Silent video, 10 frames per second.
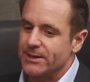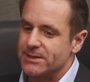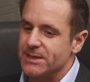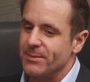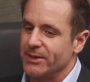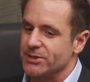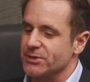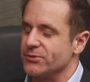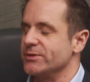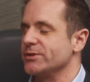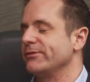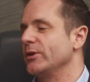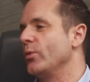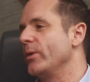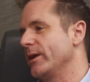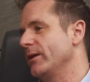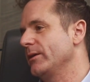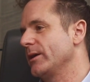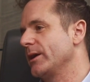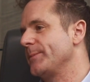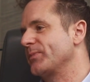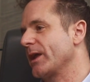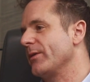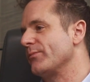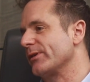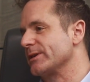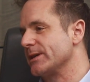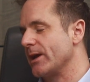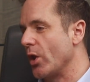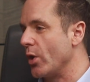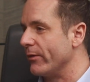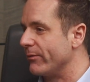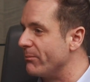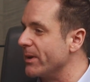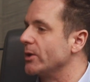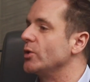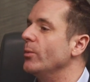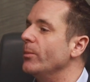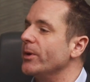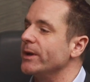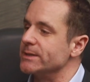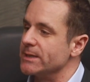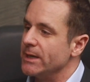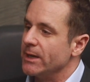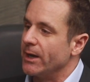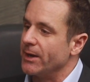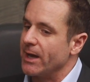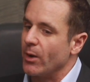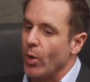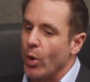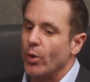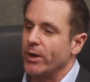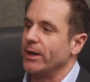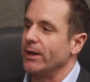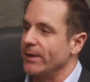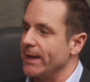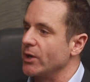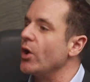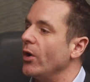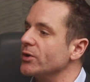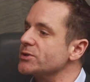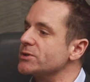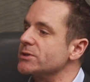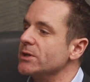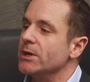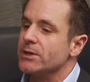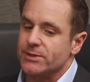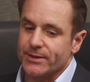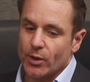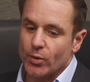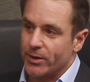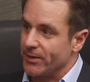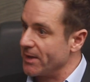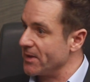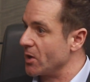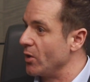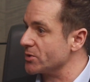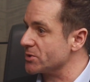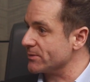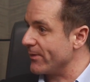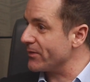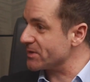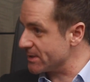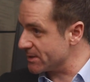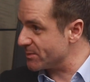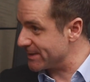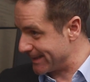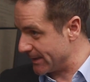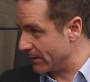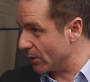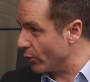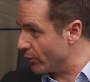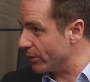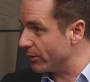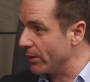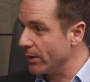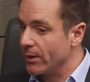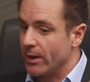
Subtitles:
I see Manchester as a real winner at Brexit. A lot of big companies are now looking at their costs. So they're looking at their costs of offices, particularly in London,